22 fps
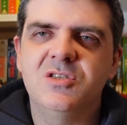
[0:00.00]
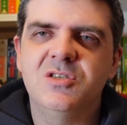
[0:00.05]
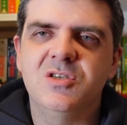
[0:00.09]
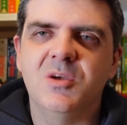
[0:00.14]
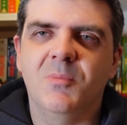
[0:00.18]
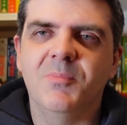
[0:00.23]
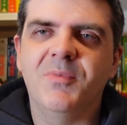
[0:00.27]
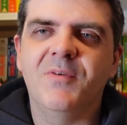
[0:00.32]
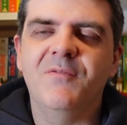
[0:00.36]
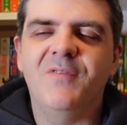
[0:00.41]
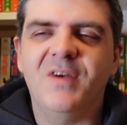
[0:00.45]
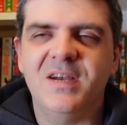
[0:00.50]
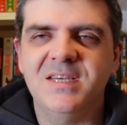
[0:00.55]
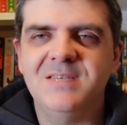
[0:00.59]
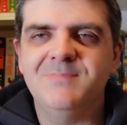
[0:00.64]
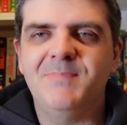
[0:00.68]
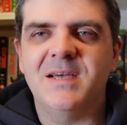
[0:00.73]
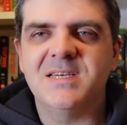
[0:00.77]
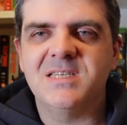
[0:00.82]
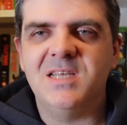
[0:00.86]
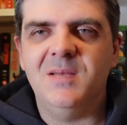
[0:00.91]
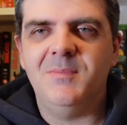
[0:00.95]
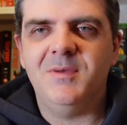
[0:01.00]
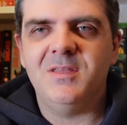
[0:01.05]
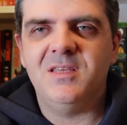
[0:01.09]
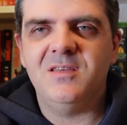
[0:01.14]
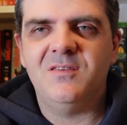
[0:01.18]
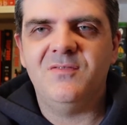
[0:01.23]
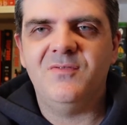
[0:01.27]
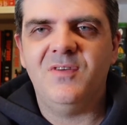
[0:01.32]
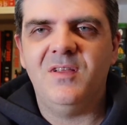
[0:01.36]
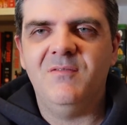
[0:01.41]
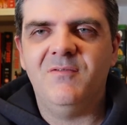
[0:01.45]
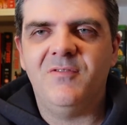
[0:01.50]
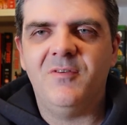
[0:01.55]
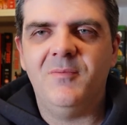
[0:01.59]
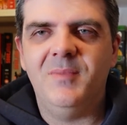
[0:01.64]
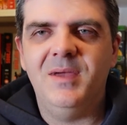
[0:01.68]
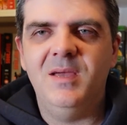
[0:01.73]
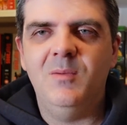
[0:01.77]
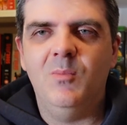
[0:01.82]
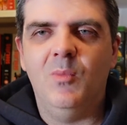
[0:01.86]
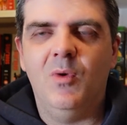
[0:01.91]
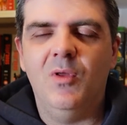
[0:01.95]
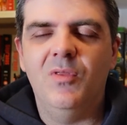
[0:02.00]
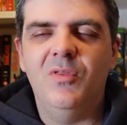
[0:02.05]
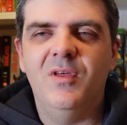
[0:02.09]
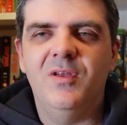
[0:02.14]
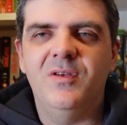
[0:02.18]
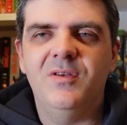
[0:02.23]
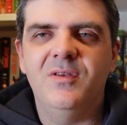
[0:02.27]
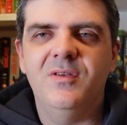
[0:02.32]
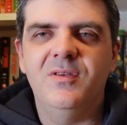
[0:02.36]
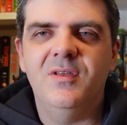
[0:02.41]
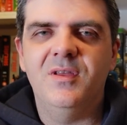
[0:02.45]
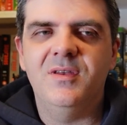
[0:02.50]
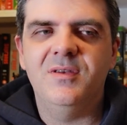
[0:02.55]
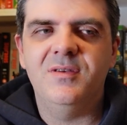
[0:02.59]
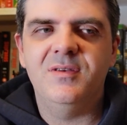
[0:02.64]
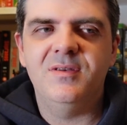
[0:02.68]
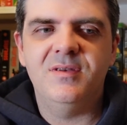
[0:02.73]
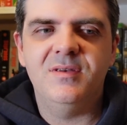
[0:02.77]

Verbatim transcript: something very special about this film for me, and one that that